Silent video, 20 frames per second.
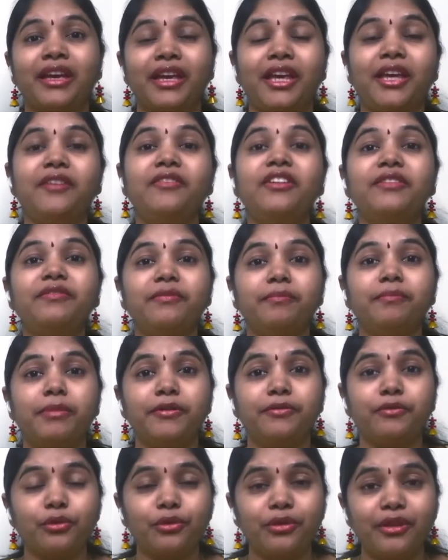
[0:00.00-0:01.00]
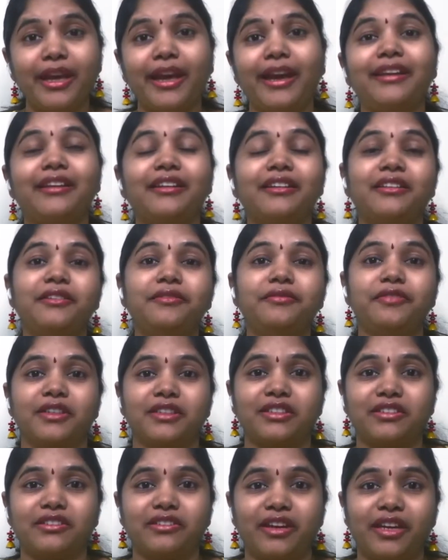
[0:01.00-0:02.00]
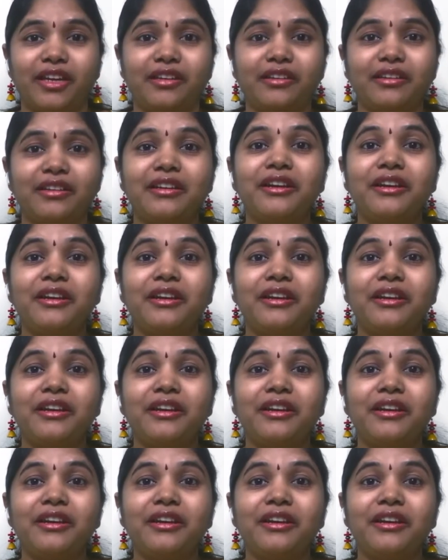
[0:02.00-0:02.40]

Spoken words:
even before they enter the first grade.